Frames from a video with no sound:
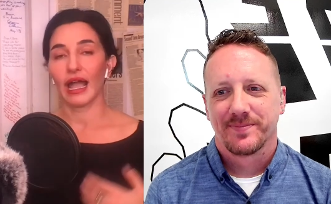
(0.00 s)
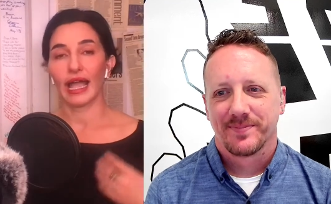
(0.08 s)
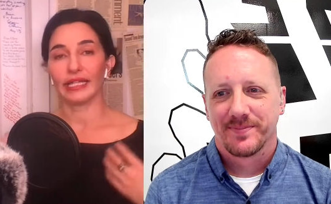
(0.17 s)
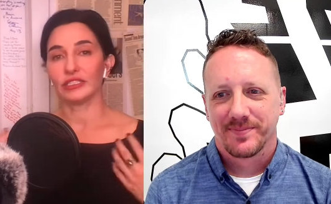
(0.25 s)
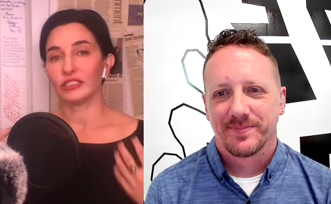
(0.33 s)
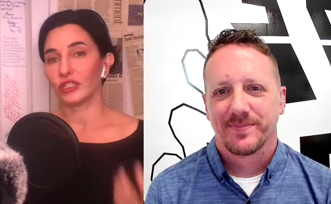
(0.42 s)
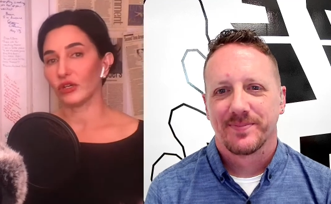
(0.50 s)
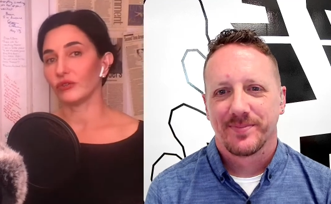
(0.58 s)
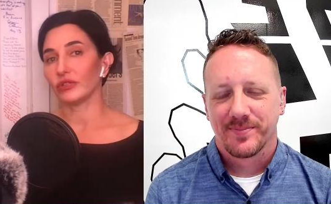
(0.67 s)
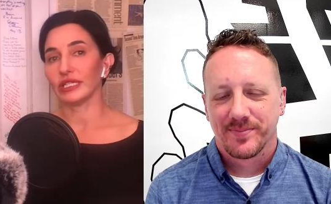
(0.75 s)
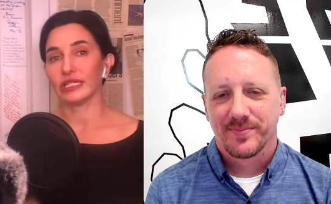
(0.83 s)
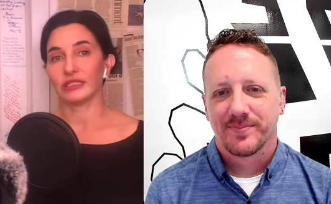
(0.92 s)
Speaker 1: I
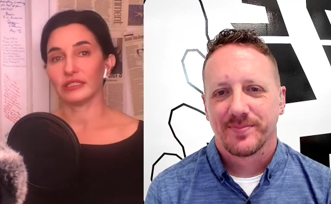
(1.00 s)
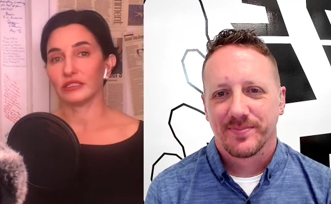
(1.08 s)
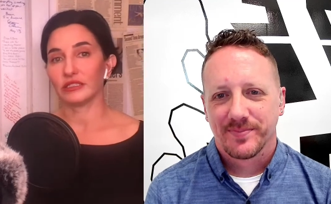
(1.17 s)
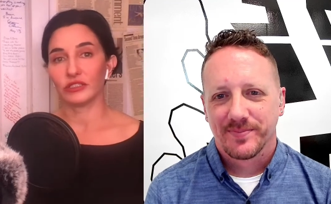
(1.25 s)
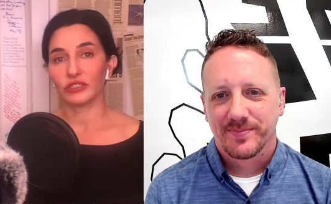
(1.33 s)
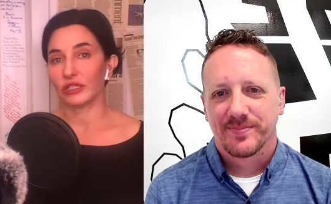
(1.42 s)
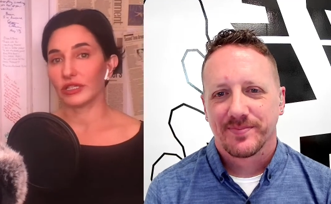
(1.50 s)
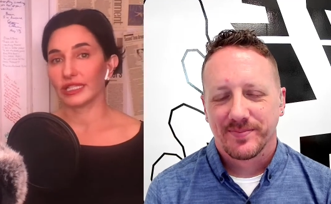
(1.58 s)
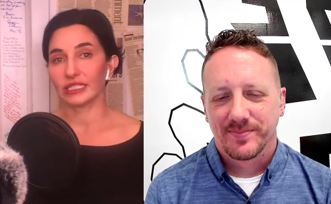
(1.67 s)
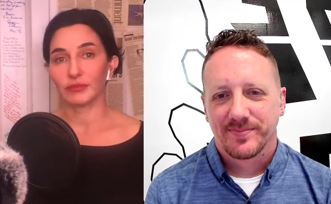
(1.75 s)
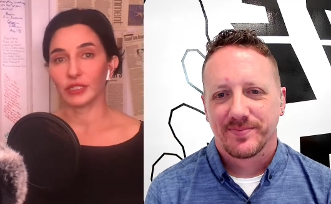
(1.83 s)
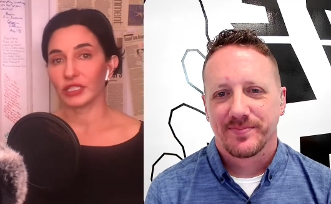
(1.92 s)
don't need to
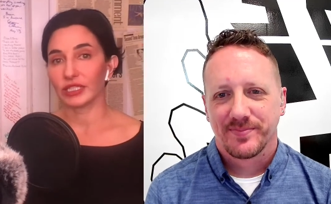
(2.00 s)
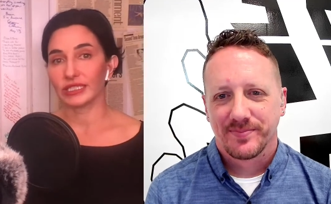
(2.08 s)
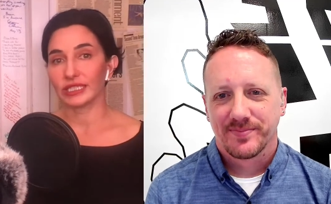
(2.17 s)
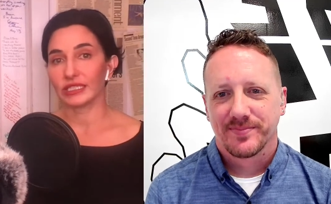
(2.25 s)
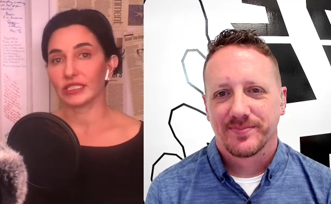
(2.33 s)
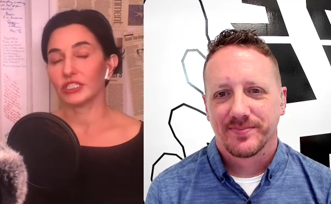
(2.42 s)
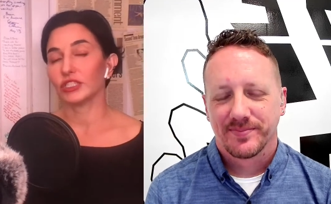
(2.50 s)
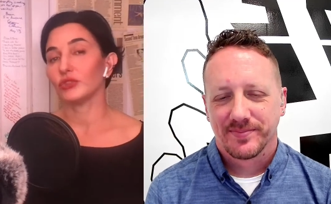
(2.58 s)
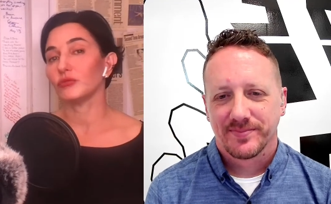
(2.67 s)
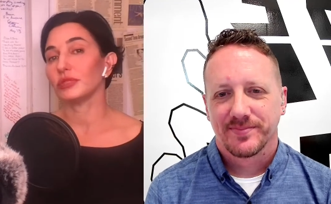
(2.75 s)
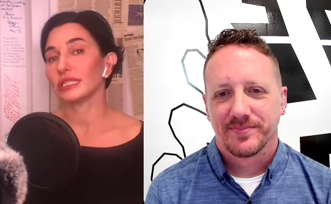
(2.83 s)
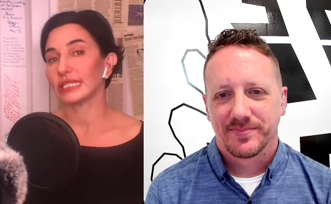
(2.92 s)
experience it
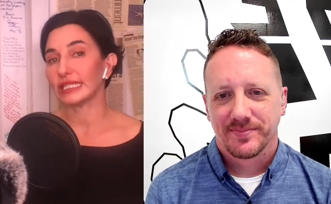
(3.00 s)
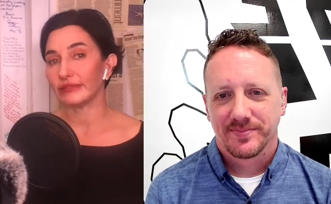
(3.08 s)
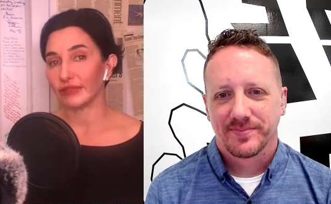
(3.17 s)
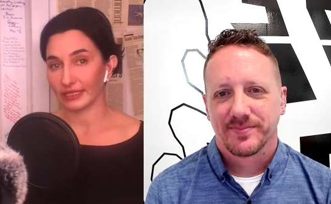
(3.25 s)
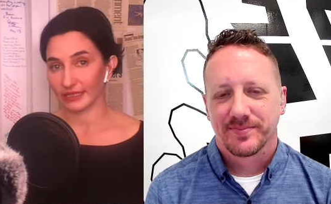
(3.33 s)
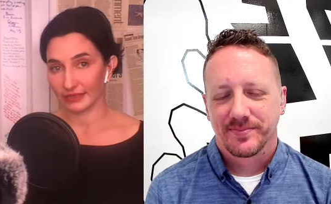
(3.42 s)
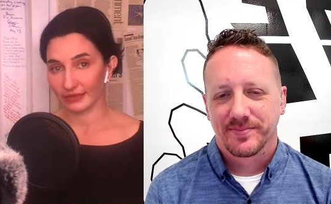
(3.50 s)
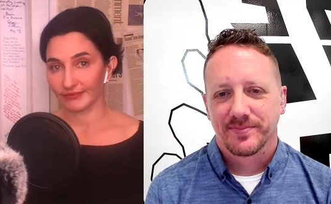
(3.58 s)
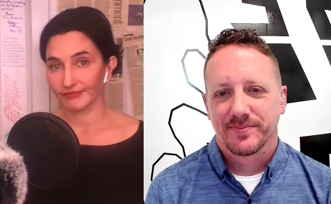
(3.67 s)
to believe it.